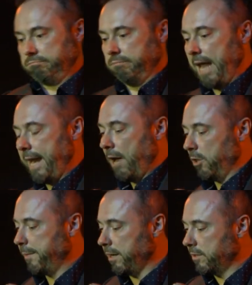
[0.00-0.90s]
not out in
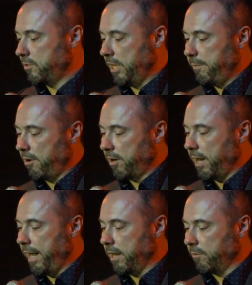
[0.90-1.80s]
the middle of the sea, but on
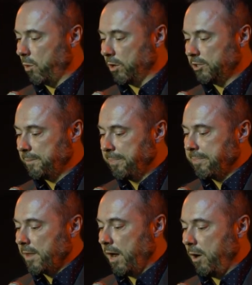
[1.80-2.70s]
land, of course,
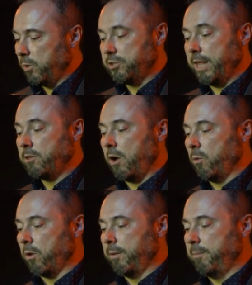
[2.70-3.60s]
uh, which they thought
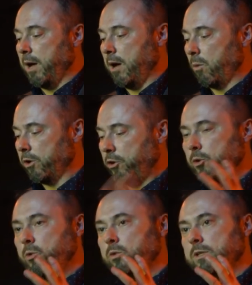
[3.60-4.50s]
were, uh, were
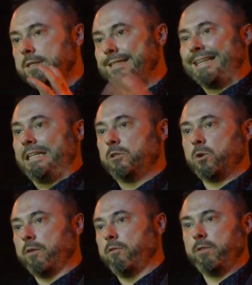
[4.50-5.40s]
two cities
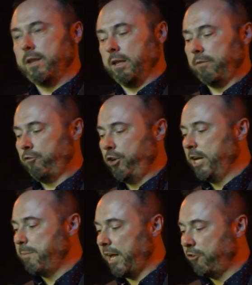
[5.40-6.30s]
sort of that lived
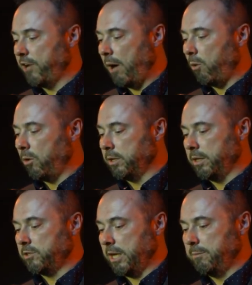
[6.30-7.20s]
cheek by jowl in
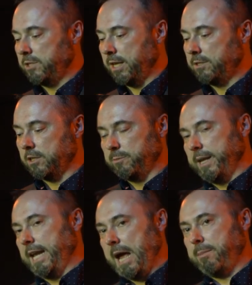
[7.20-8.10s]
the same sense as
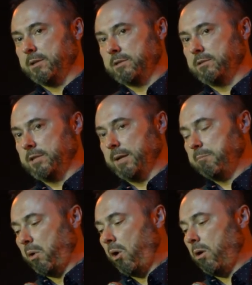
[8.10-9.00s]
Minneapolis and
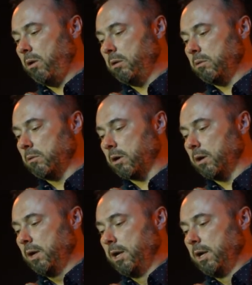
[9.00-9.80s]
Saint Paul, or